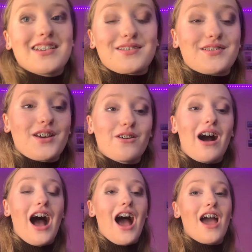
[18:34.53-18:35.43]
so
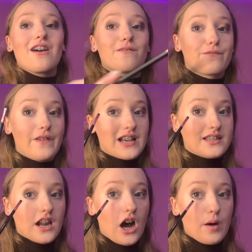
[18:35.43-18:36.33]
I
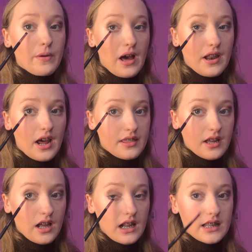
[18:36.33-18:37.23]
fixed it up, and I
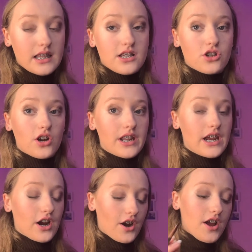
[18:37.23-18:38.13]
think I like this down
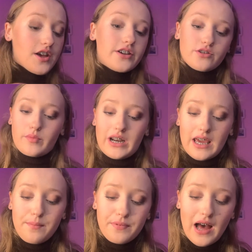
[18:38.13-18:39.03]
here, so I'm going to
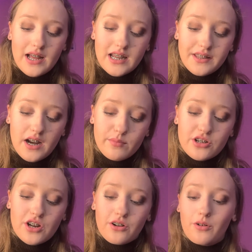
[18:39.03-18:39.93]
keep that, and then I'm
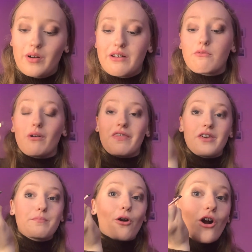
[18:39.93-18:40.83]
just going to go in with
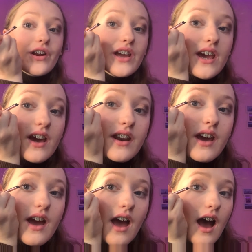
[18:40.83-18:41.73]
the brown again
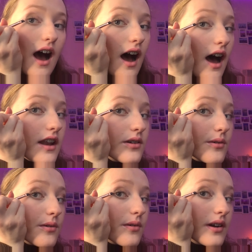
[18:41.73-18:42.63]
and
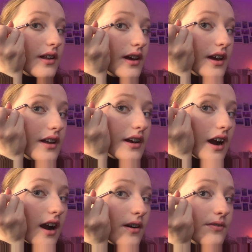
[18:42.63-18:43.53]
really
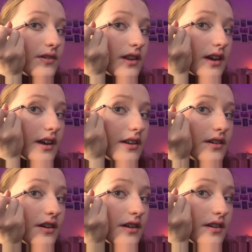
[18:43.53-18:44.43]
carefully do
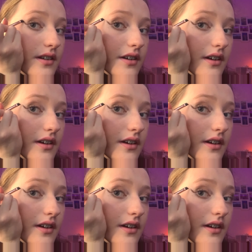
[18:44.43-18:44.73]
it.